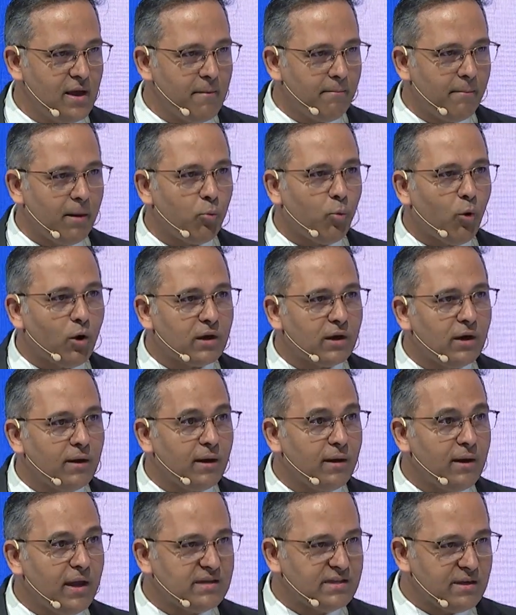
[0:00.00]
But what
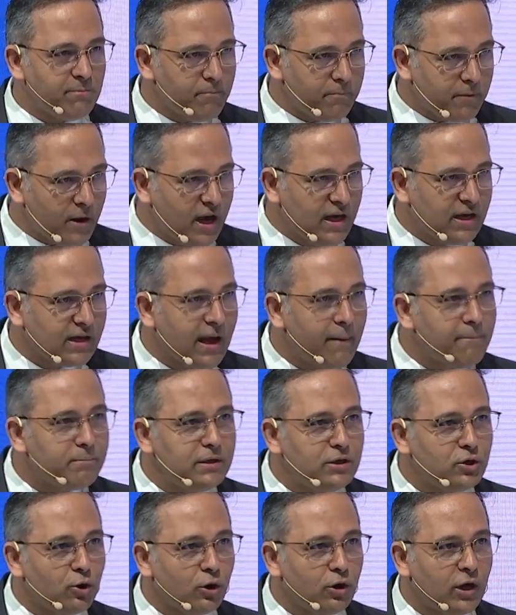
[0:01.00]
is
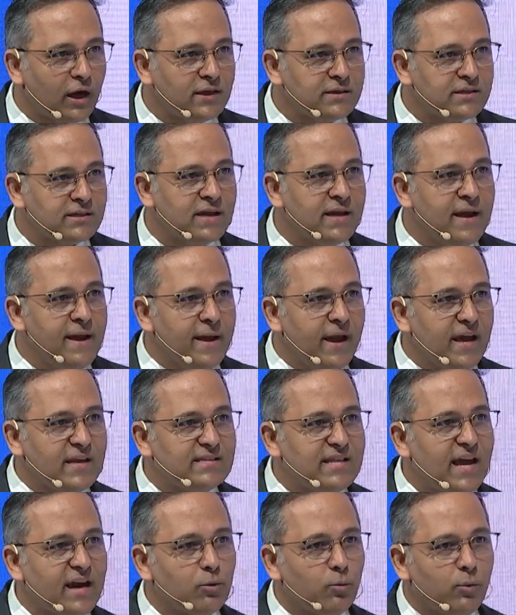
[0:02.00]
incumbent on us is
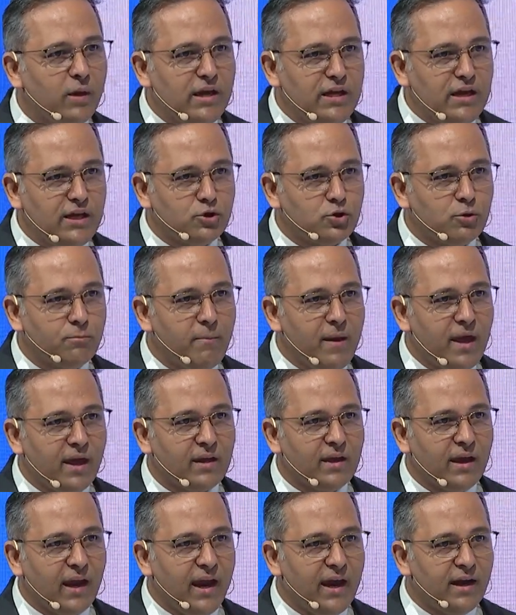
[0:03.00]
that we need to
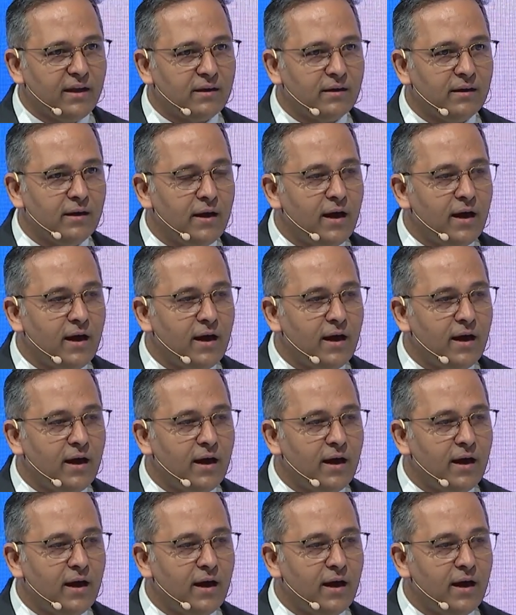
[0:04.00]
make it